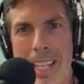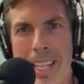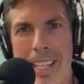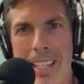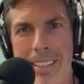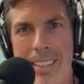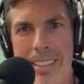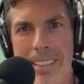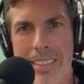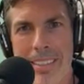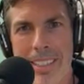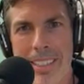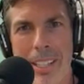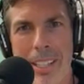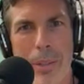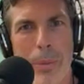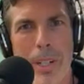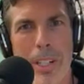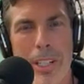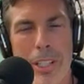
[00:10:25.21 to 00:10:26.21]
And, you
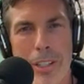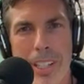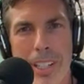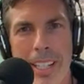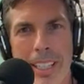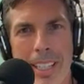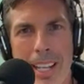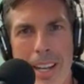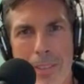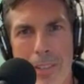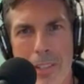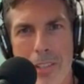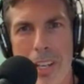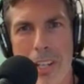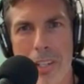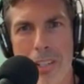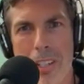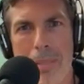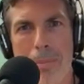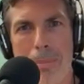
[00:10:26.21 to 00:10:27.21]
know, when you're in a
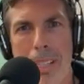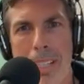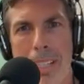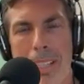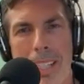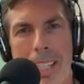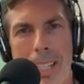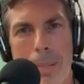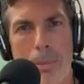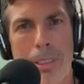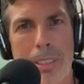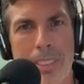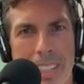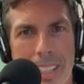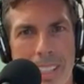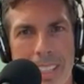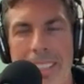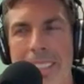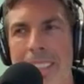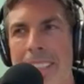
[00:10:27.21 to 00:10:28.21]
conversation, being able
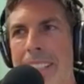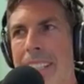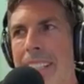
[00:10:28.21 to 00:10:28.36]
to,